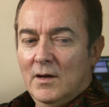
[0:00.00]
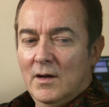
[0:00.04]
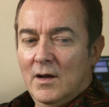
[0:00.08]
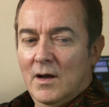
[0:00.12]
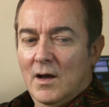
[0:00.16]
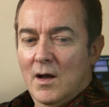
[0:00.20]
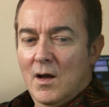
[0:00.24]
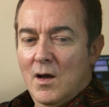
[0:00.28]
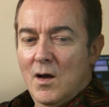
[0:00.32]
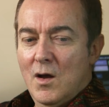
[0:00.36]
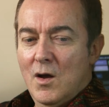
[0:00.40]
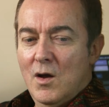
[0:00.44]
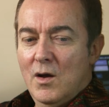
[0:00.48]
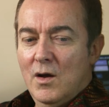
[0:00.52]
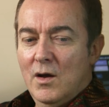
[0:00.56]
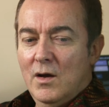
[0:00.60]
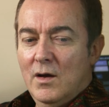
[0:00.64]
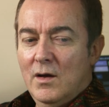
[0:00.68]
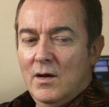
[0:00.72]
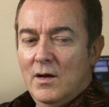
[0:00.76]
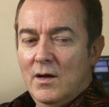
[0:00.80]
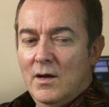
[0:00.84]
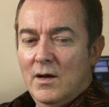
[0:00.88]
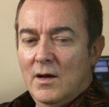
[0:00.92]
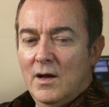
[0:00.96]
uh,
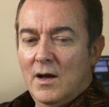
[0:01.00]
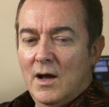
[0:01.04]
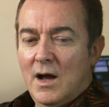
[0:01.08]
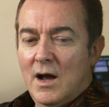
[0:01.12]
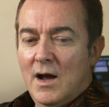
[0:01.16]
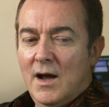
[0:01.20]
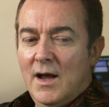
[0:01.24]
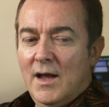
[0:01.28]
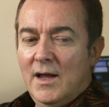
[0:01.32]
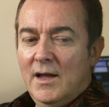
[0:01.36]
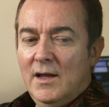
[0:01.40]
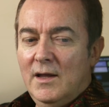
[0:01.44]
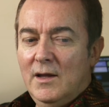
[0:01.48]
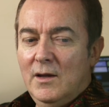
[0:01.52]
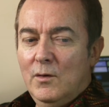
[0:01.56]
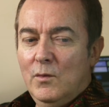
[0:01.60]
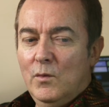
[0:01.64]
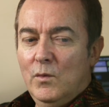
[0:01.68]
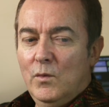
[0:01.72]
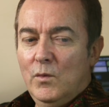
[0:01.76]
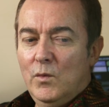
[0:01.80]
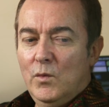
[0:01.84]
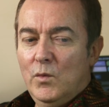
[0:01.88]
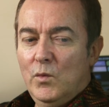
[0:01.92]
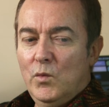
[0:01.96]
I
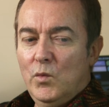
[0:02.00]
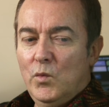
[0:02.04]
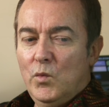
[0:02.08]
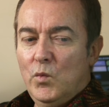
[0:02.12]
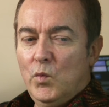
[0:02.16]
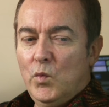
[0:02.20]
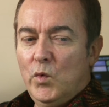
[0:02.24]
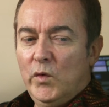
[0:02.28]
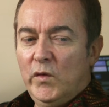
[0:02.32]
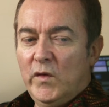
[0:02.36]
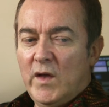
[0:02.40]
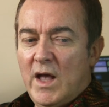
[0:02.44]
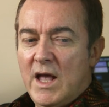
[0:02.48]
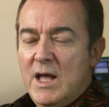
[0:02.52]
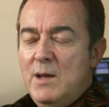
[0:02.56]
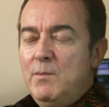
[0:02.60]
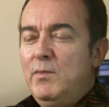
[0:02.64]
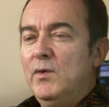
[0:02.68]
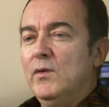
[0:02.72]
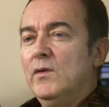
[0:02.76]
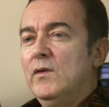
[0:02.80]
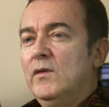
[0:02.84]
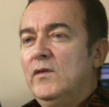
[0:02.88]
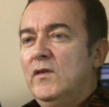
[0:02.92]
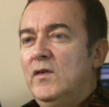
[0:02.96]
was
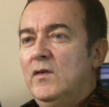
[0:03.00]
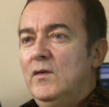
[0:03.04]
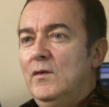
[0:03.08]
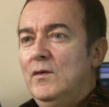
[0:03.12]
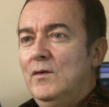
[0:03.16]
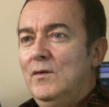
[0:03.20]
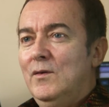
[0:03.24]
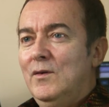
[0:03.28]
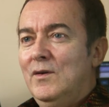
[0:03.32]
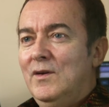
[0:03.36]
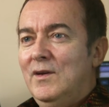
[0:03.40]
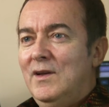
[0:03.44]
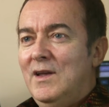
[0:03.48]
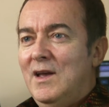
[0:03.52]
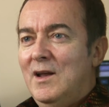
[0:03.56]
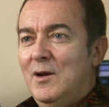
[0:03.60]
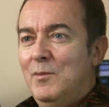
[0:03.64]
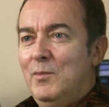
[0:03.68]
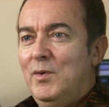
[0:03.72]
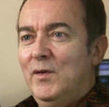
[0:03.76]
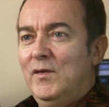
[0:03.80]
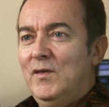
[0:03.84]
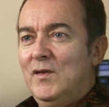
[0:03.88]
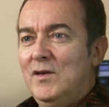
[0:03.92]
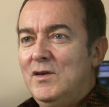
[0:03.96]
able to get a
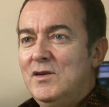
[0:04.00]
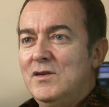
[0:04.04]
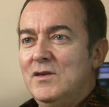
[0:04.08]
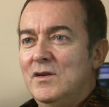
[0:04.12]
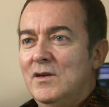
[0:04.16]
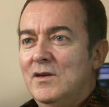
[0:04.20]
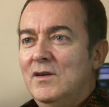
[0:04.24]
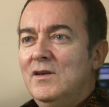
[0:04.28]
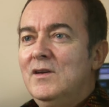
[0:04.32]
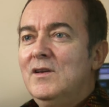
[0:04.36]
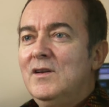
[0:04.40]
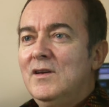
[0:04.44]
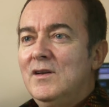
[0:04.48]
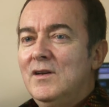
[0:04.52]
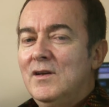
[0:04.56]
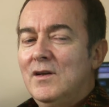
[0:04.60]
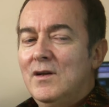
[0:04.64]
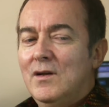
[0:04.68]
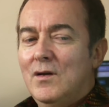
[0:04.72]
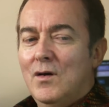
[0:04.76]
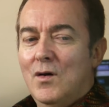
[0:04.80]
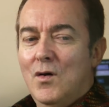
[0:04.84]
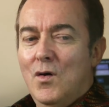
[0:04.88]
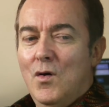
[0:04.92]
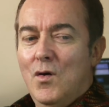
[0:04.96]
position
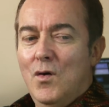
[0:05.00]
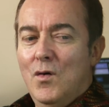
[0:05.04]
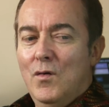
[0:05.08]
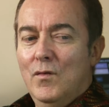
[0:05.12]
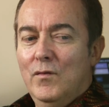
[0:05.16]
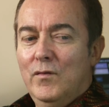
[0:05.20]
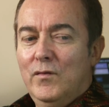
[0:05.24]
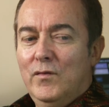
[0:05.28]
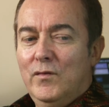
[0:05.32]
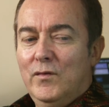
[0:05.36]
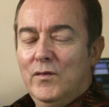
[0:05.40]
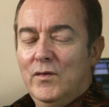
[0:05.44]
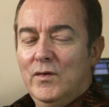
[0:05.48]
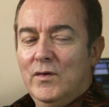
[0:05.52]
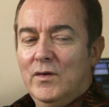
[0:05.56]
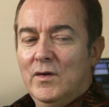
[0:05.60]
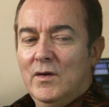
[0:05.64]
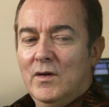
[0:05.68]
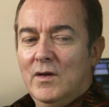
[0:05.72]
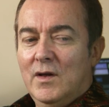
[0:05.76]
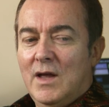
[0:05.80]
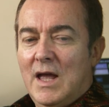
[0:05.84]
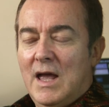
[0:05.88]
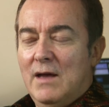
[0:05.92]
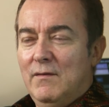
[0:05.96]
of
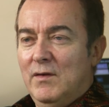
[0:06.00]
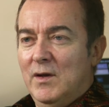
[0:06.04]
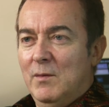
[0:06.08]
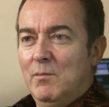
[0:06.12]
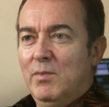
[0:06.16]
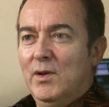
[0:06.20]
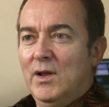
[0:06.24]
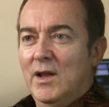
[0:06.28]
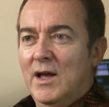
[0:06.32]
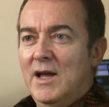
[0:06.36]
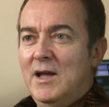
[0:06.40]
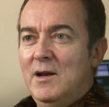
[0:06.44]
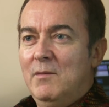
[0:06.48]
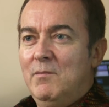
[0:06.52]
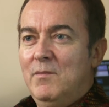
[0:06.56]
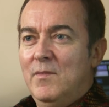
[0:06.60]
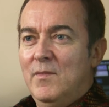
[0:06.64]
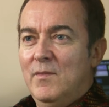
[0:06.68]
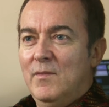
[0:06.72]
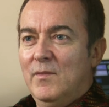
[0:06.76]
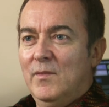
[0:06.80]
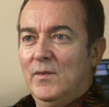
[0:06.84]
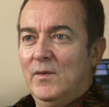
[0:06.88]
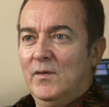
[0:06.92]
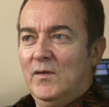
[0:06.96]
having played
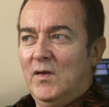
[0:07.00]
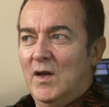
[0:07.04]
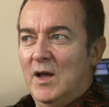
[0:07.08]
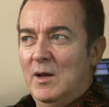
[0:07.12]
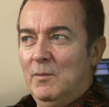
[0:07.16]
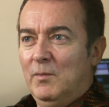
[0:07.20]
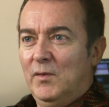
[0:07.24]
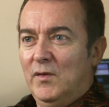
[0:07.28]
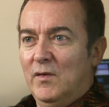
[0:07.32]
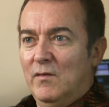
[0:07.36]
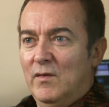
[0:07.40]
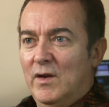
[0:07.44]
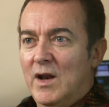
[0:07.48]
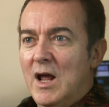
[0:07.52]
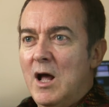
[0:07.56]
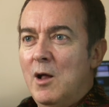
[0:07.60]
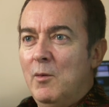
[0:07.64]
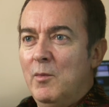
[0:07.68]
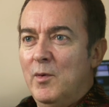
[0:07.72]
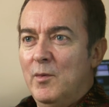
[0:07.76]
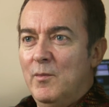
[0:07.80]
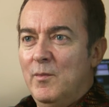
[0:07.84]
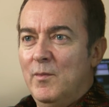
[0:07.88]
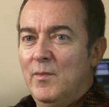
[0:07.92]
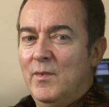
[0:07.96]
tapes of an
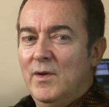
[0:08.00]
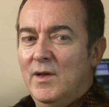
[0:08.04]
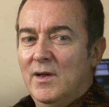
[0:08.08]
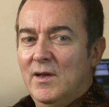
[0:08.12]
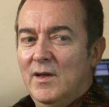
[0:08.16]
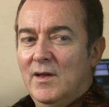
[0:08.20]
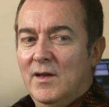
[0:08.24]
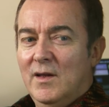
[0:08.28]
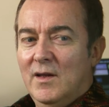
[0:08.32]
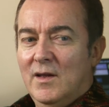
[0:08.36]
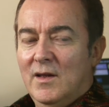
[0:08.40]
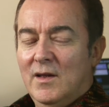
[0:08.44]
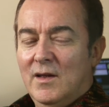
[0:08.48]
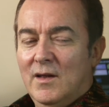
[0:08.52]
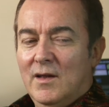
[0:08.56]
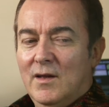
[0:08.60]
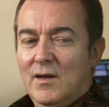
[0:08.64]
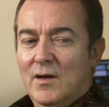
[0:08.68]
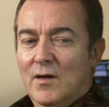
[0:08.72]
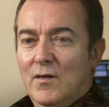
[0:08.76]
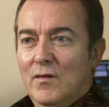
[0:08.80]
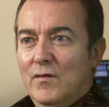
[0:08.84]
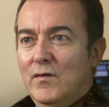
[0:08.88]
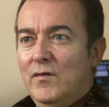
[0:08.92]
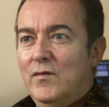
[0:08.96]
album
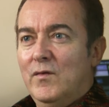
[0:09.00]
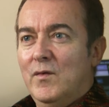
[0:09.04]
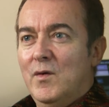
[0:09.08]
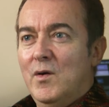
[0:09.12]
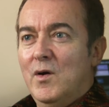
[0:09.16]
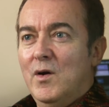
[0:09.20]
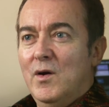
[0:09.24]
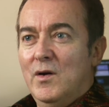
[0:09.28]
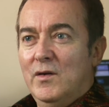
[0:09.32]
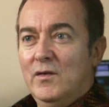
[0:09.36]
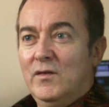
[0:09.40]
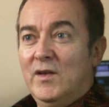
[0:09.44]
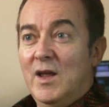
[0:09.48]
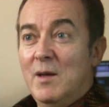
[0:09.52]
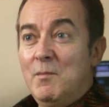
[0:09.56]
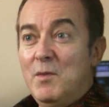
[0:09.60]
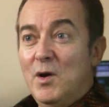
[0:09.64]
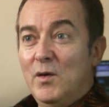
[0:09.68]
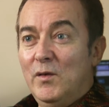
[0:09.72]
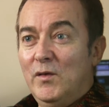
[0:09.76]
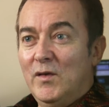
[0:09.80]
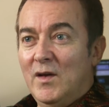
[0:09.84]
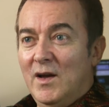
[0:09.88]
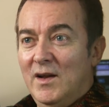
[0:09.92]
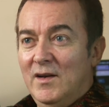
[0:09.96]
of
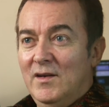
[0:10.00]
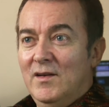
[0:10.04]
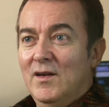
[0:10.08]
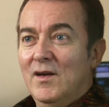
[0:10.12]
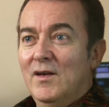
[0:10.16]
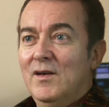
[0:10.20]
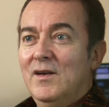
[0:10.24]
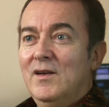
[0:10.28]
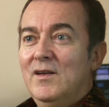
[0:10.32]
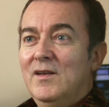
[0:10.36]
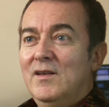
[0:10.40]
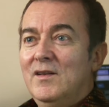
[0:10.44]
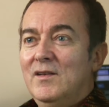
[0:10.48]
demos I'd done